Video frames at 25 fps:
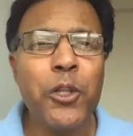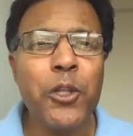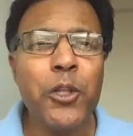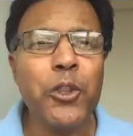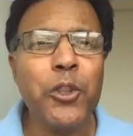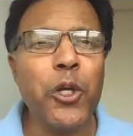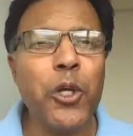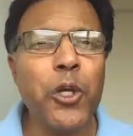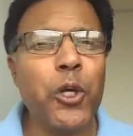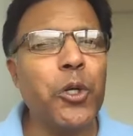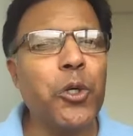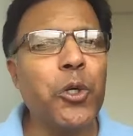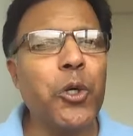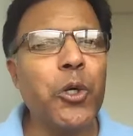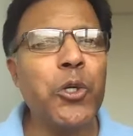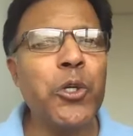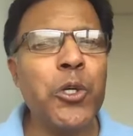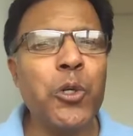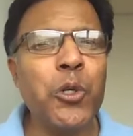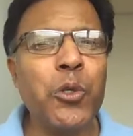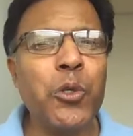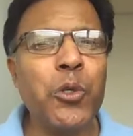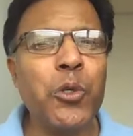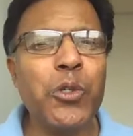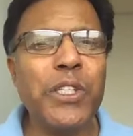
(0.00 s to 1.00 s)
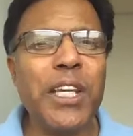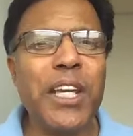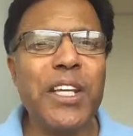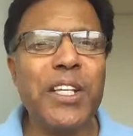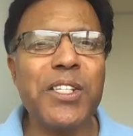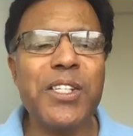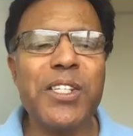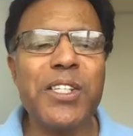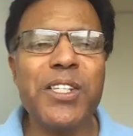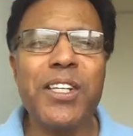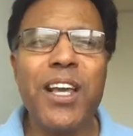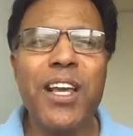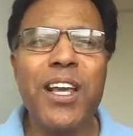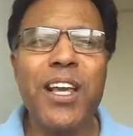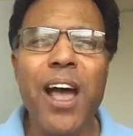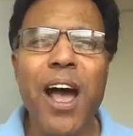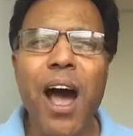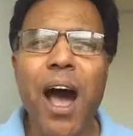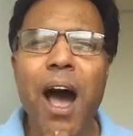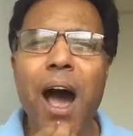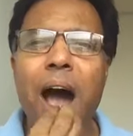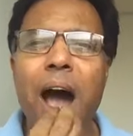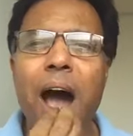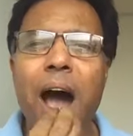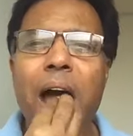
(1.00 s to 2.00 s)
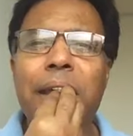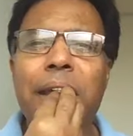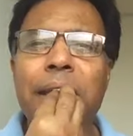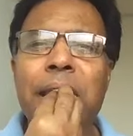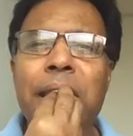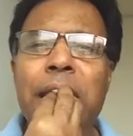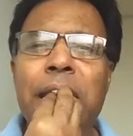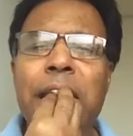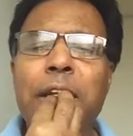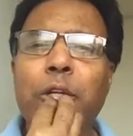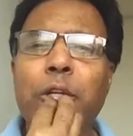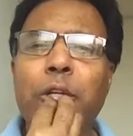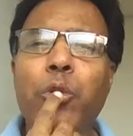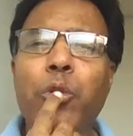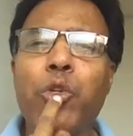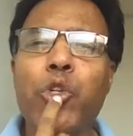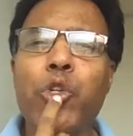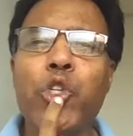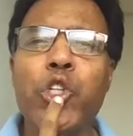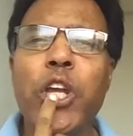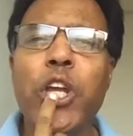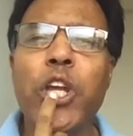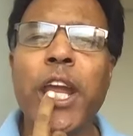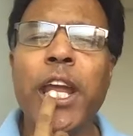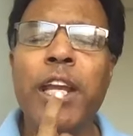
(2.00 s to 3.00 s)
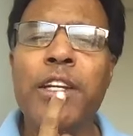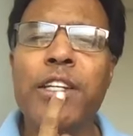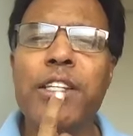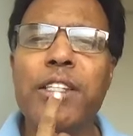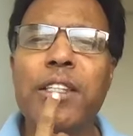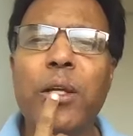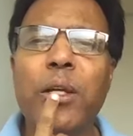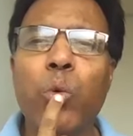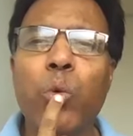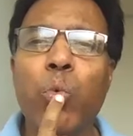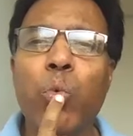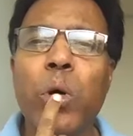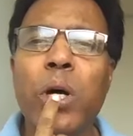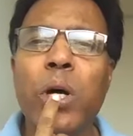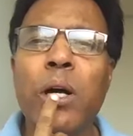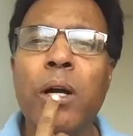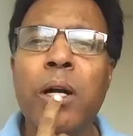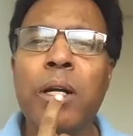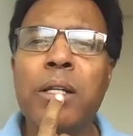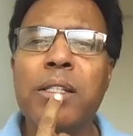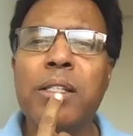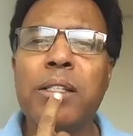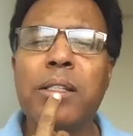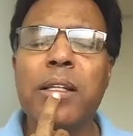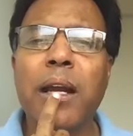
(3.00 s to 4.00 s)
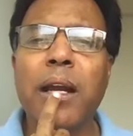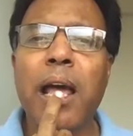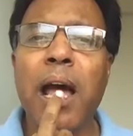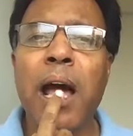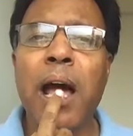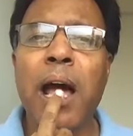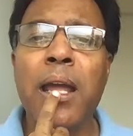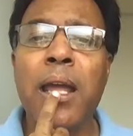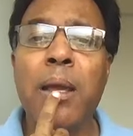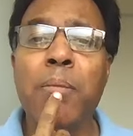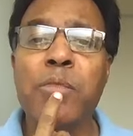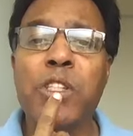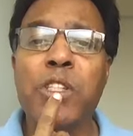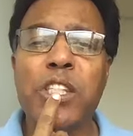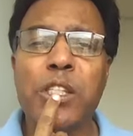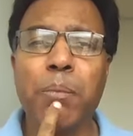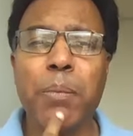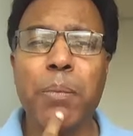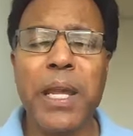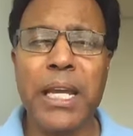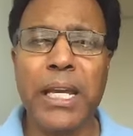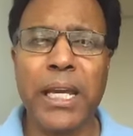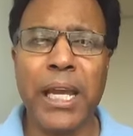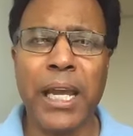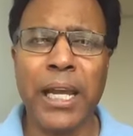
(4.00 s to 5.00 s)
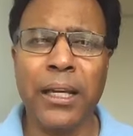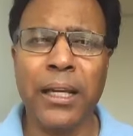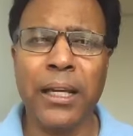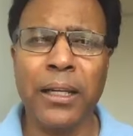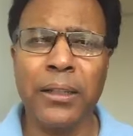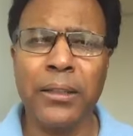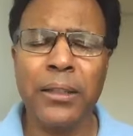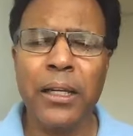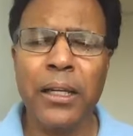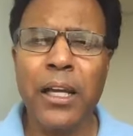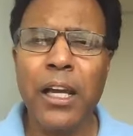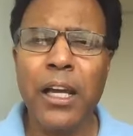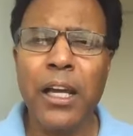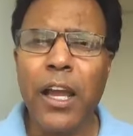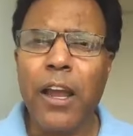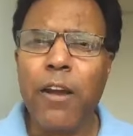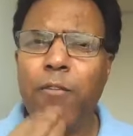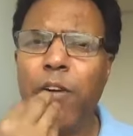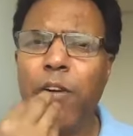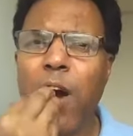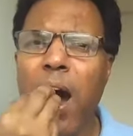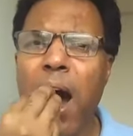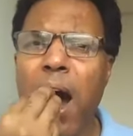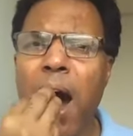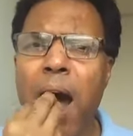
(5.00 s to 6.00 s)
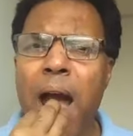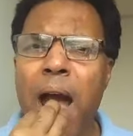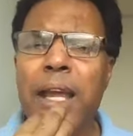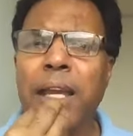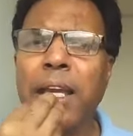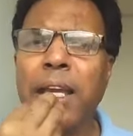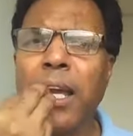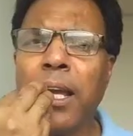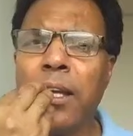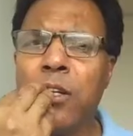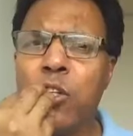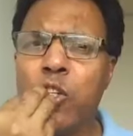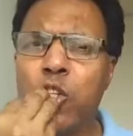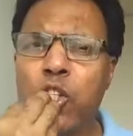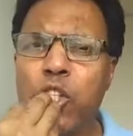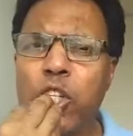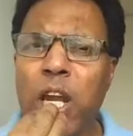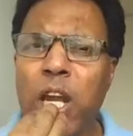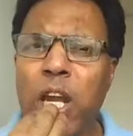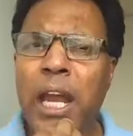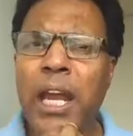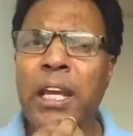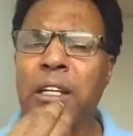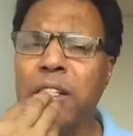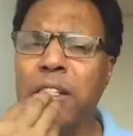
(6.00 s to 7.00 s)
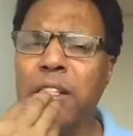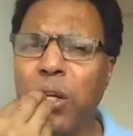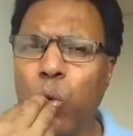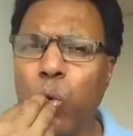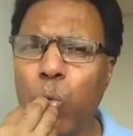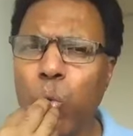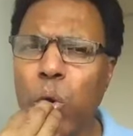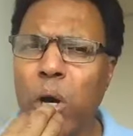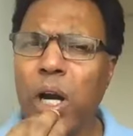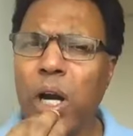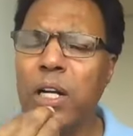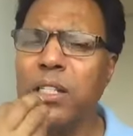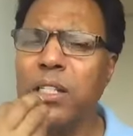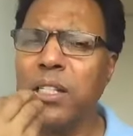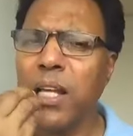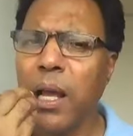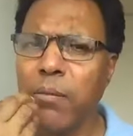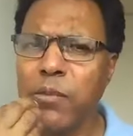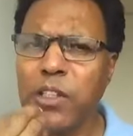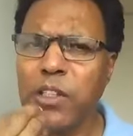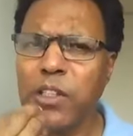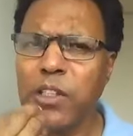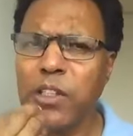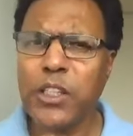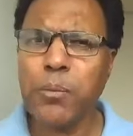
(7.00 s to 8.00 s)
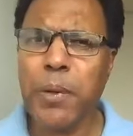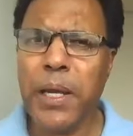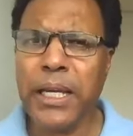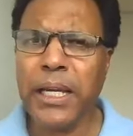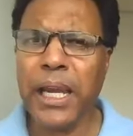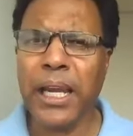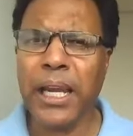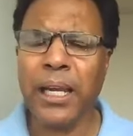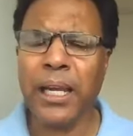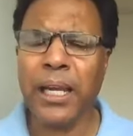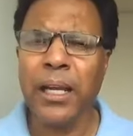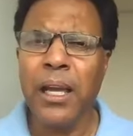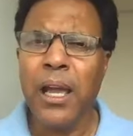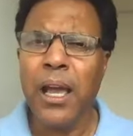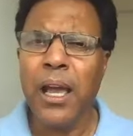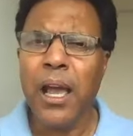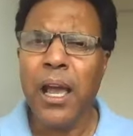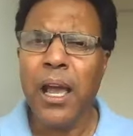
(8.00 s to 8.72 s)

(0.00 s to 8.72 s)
the good news is I need to change the words that I am speaking. If I can change the words I'm speaking,